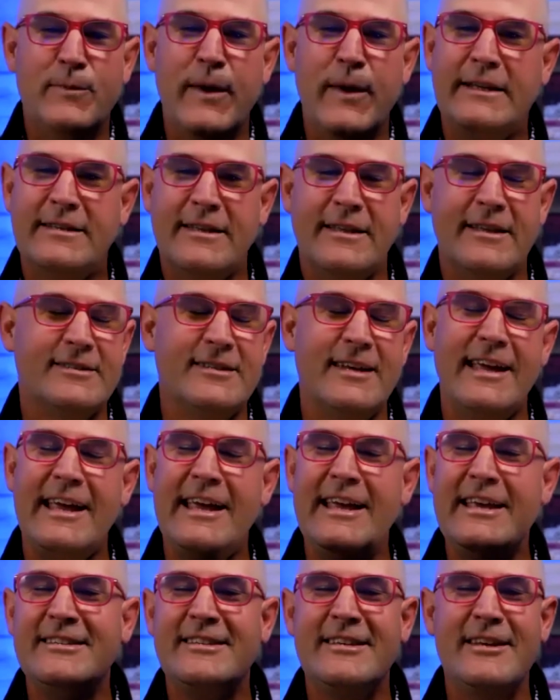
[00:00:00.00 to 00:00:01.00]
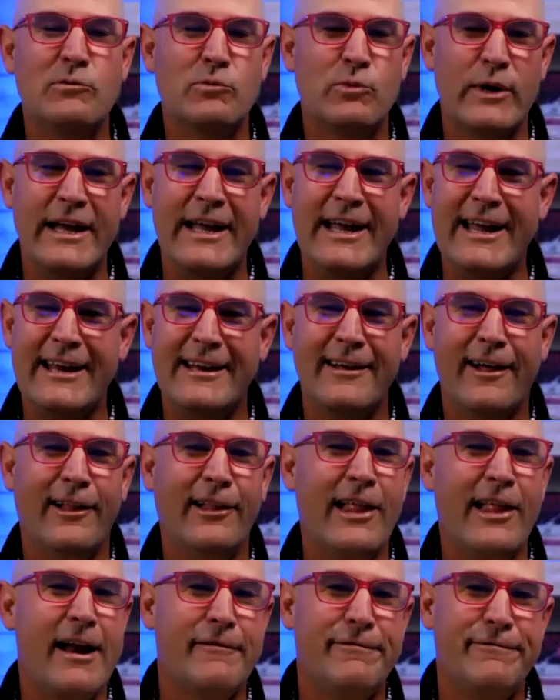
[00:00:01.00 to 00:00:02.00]
to this. Easy read, a
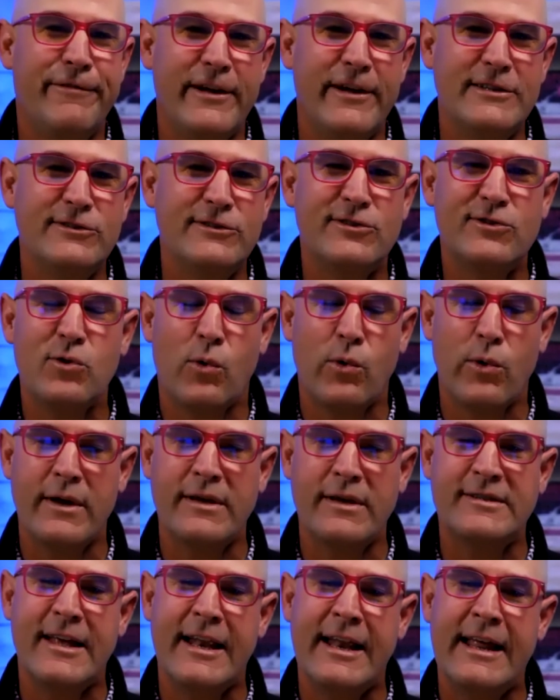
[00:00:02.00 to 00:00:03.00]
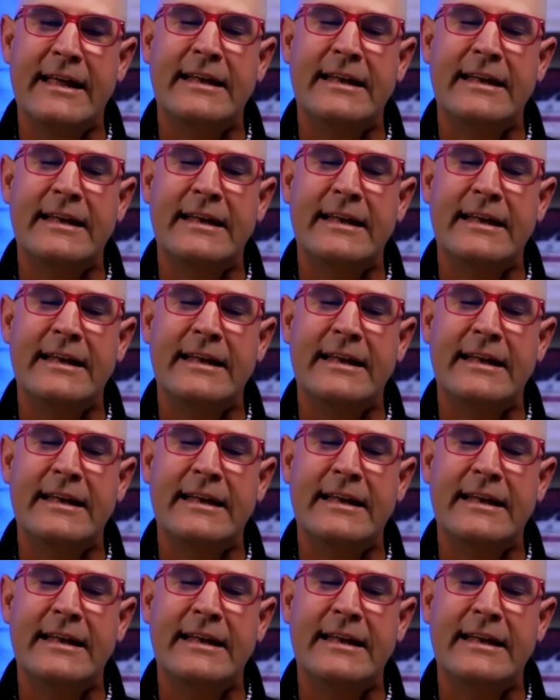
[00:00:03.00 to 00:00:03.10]
lot of fun stories in it.